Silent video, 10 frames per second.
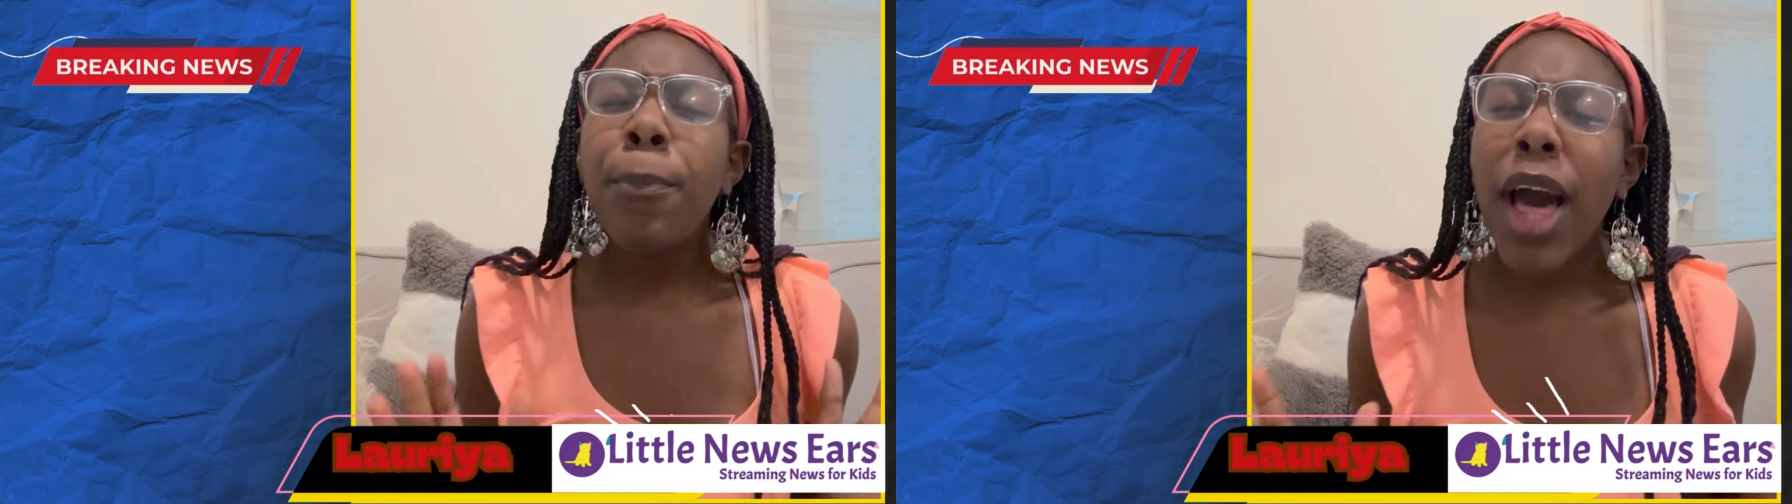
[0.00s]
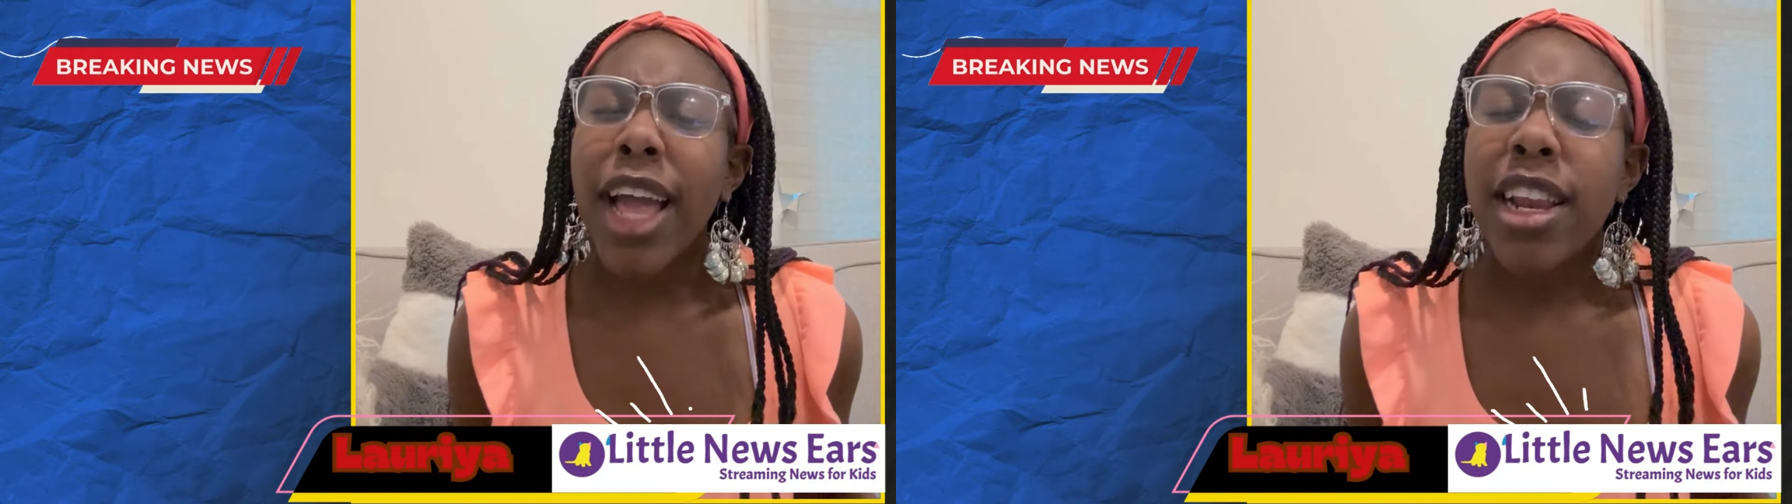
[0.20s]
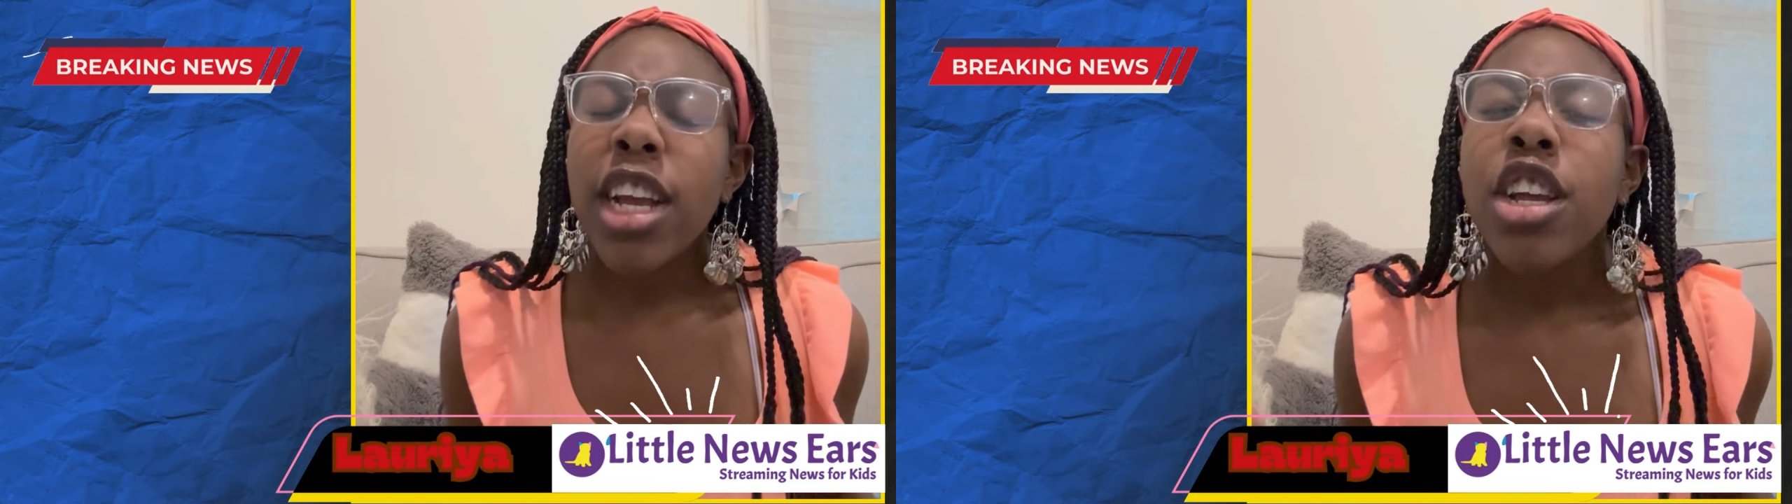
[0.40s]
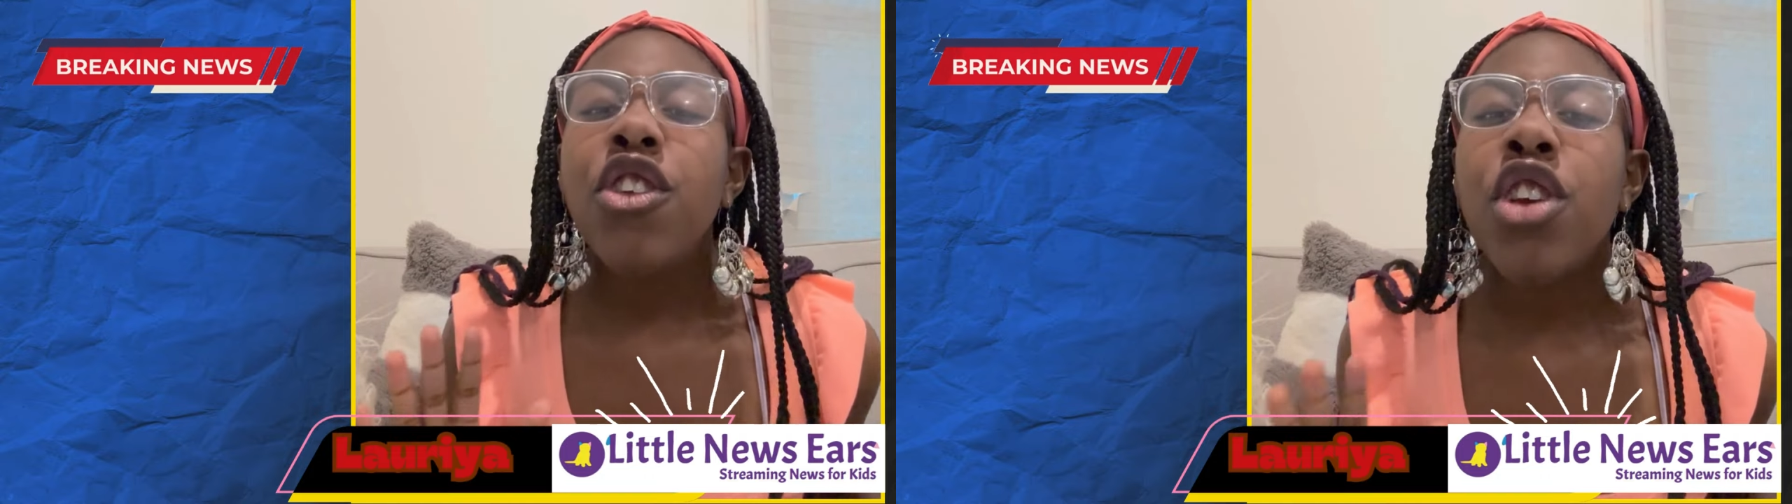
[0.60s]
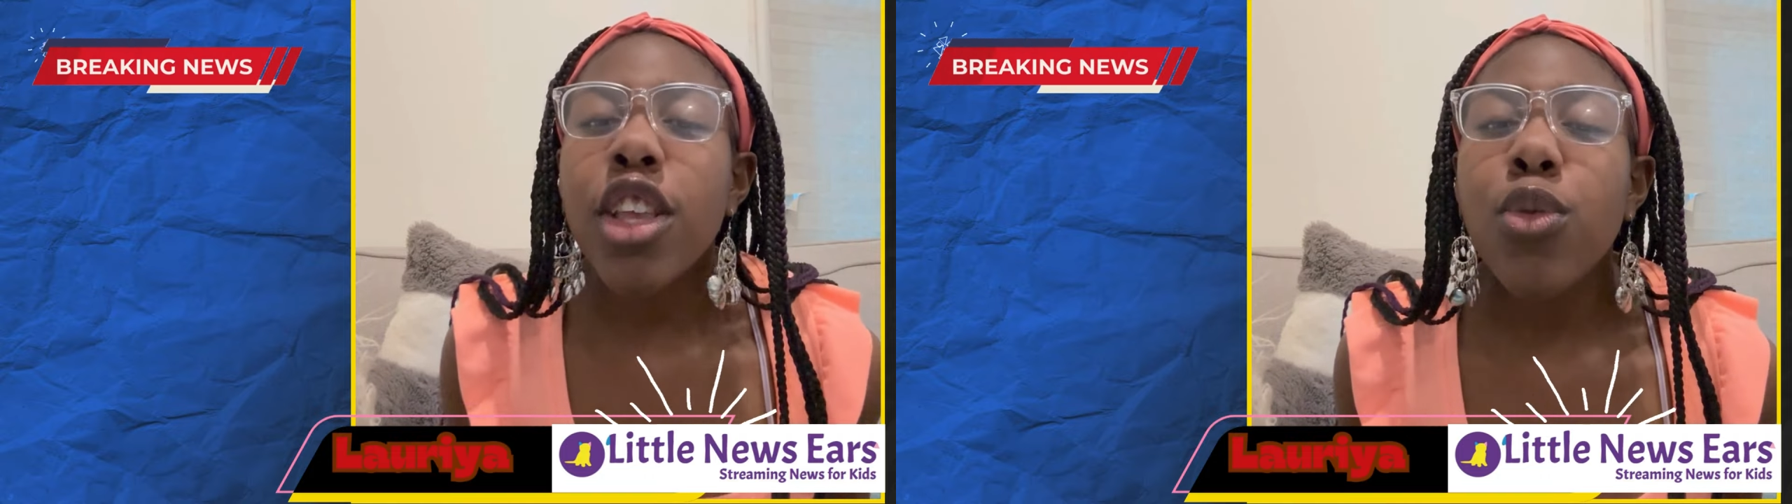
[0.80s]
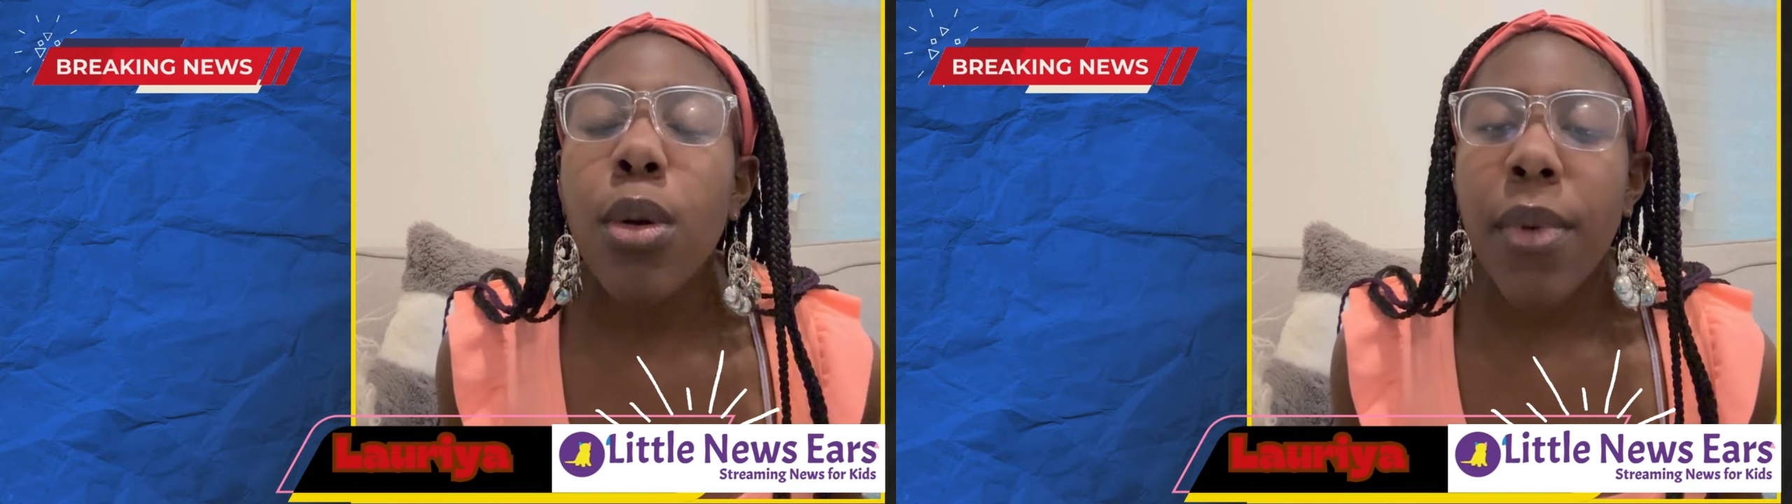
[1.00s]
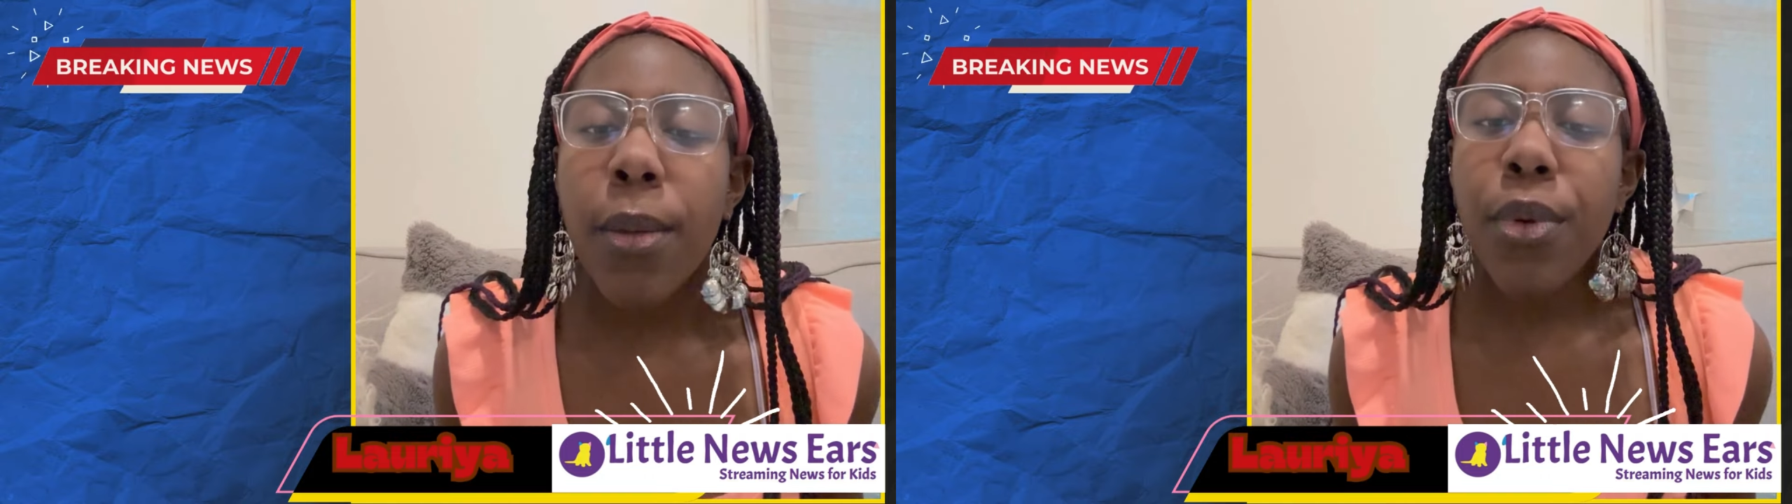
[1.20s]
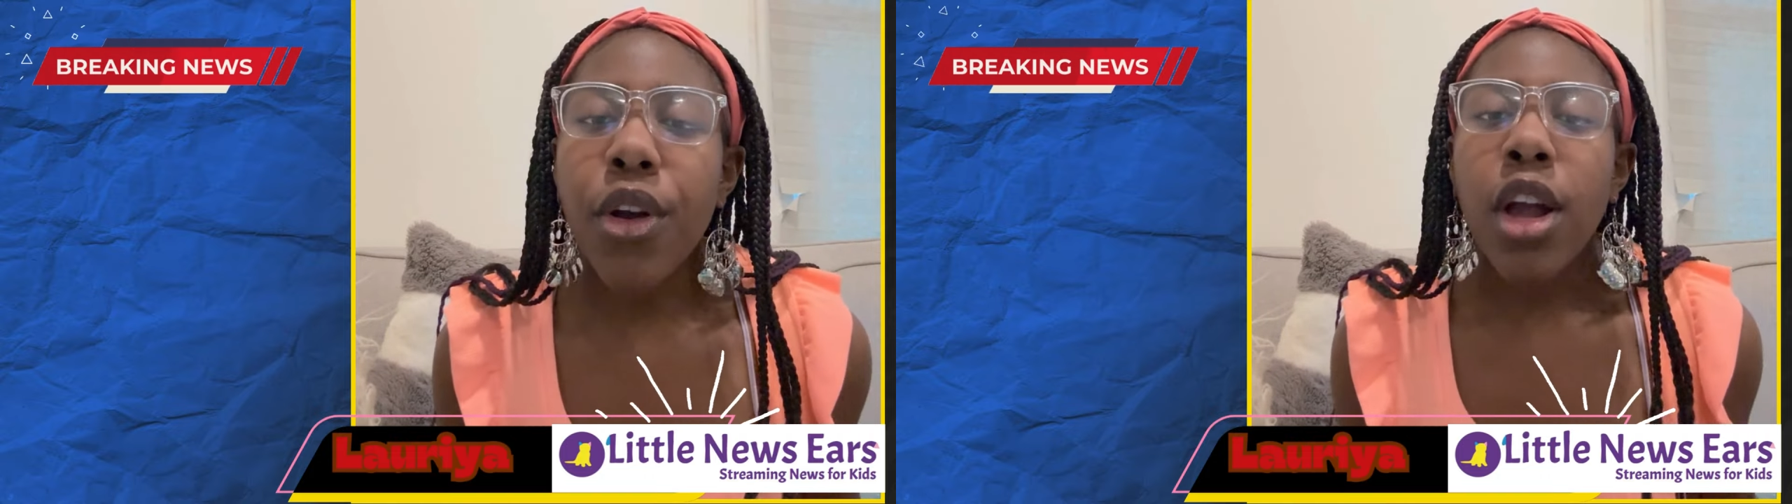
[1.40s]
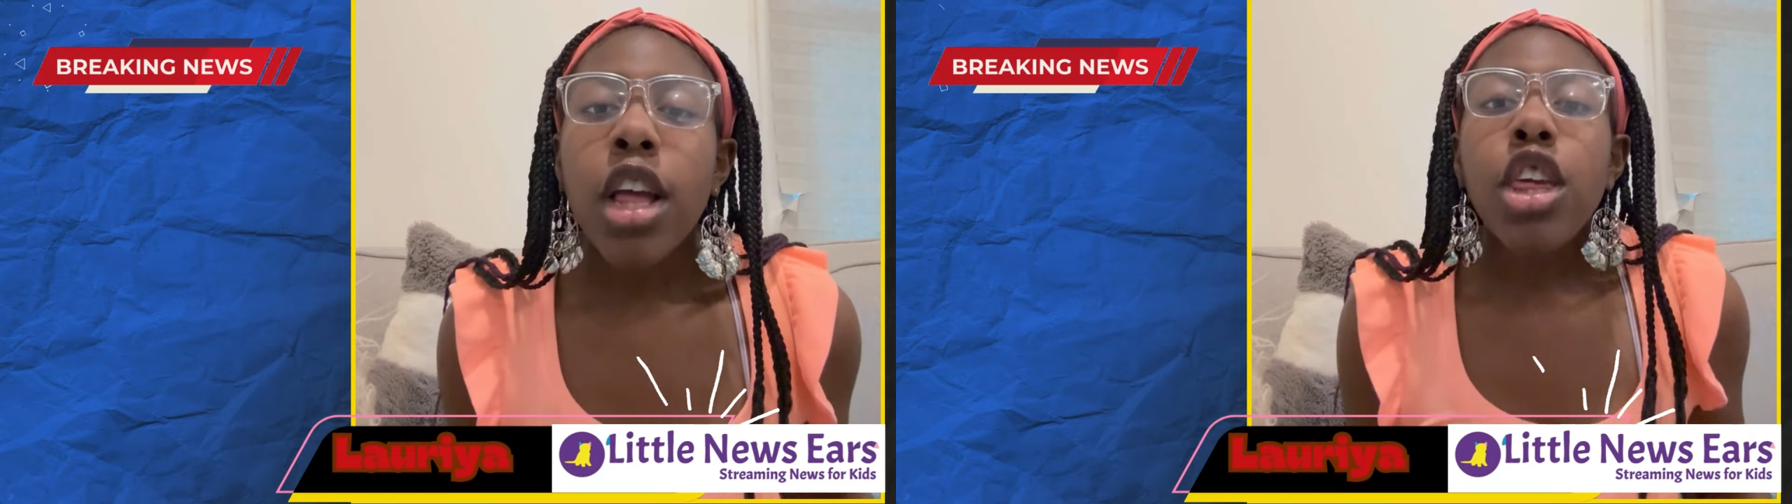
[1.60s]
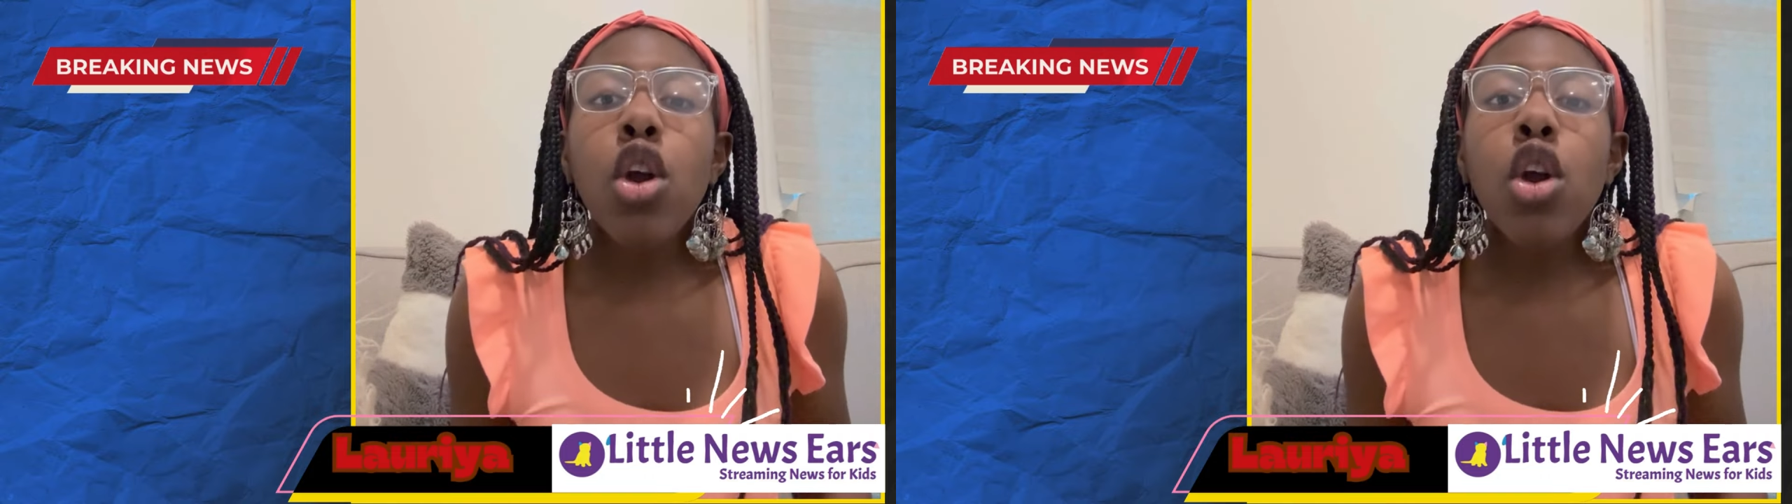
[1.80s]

But just remember,